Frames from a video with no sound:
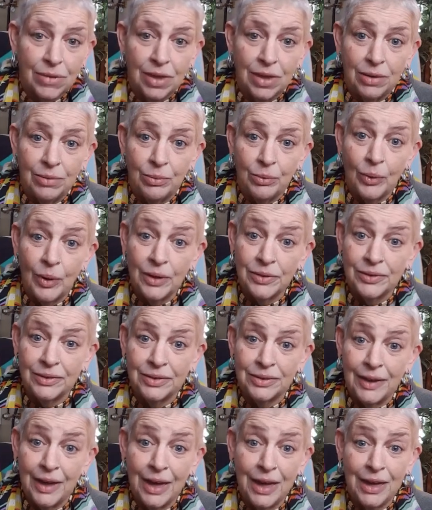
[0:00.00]
it
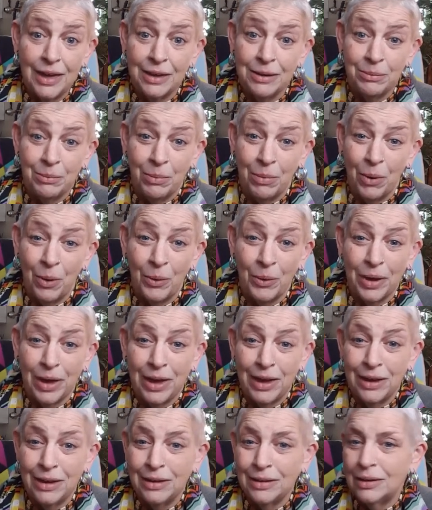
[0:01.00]
wasn't time,
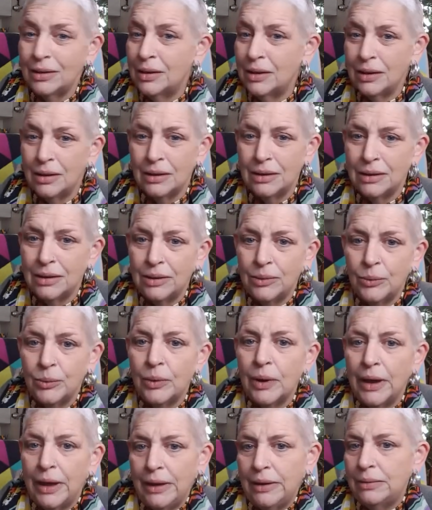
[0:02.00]
okay?
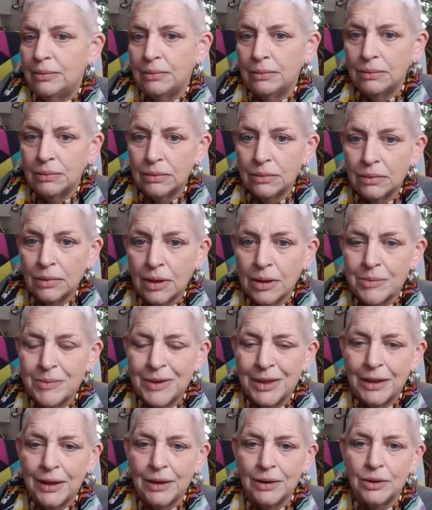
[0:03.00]
Right. I
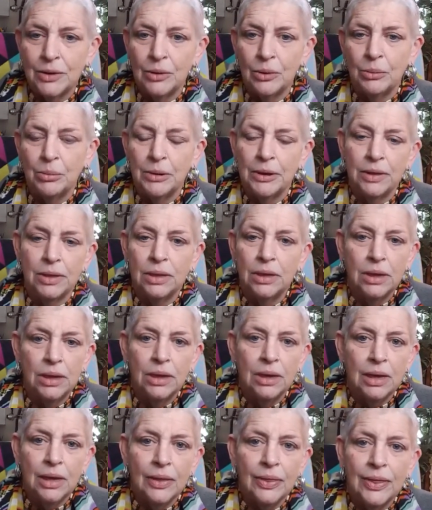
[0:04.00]
mean, I know, but
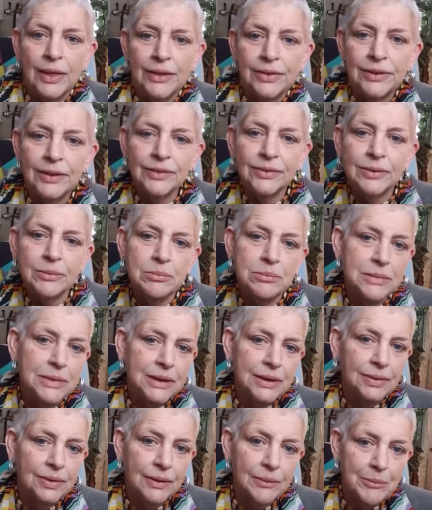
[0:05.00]
that doesn't
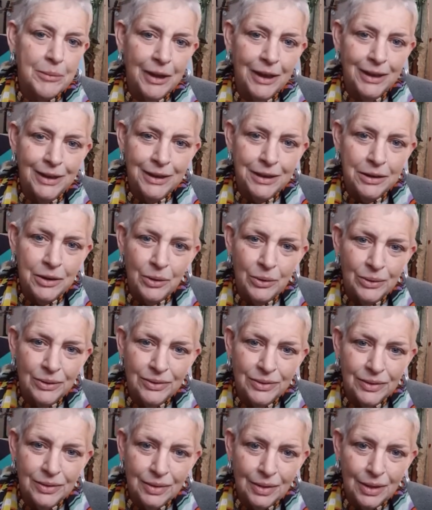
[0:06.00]
mean that my ego
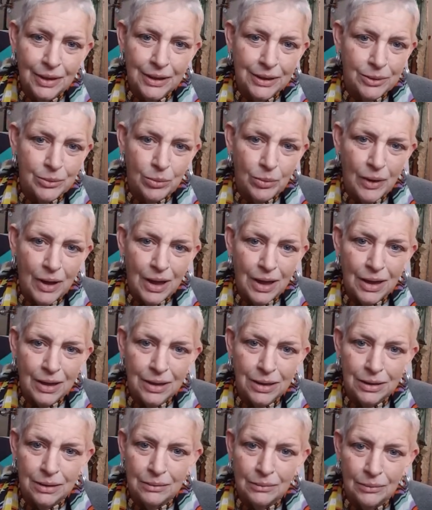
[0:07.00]
isn't like,
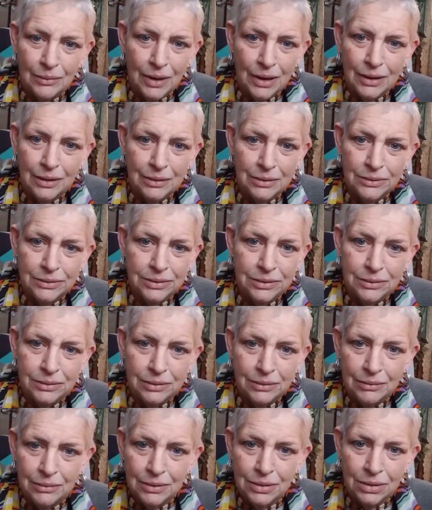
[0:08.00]
why? Why aren't you
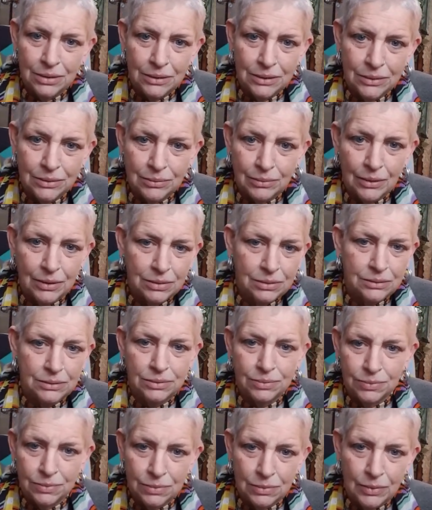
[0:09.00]
doing this? What
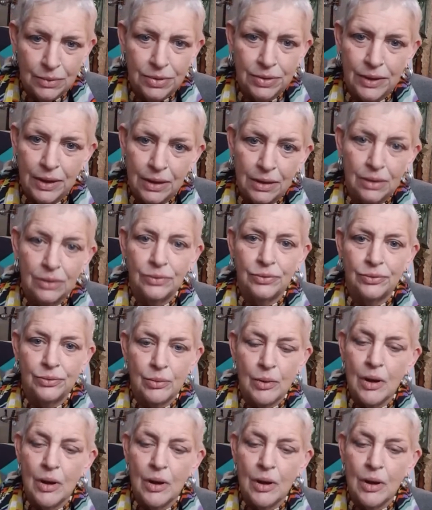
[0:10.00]
the hell's